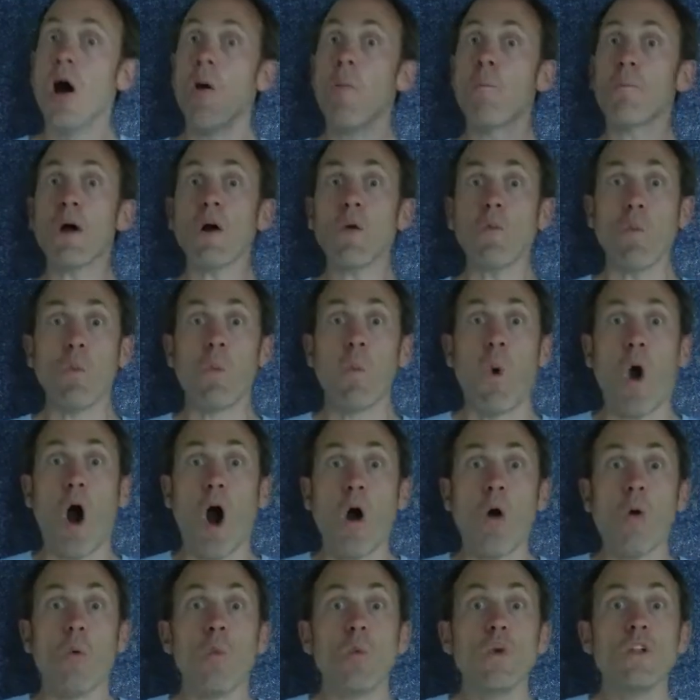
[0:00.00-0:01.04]
But
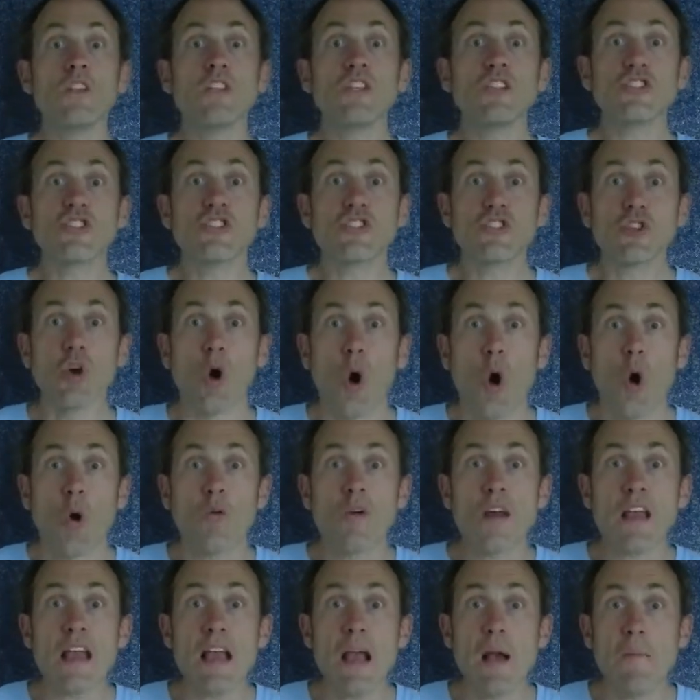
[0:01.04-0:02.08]
what will the
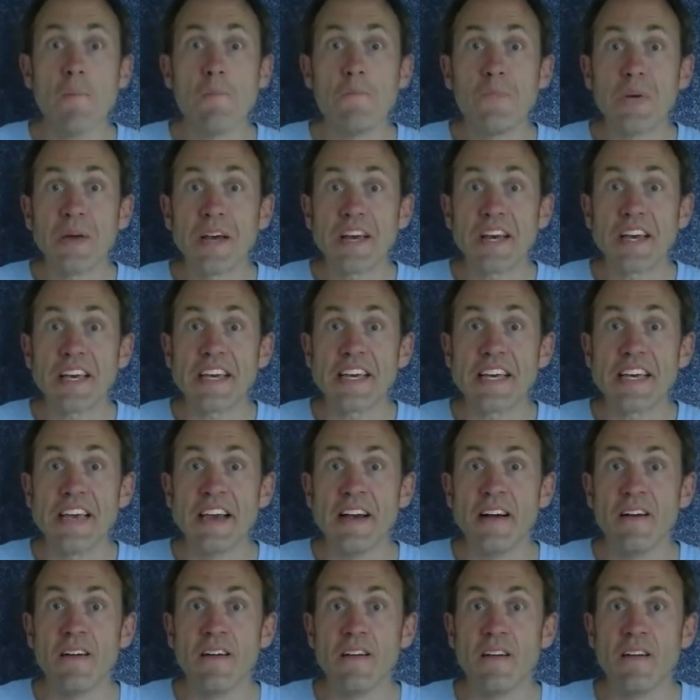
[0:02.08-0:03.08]
story be?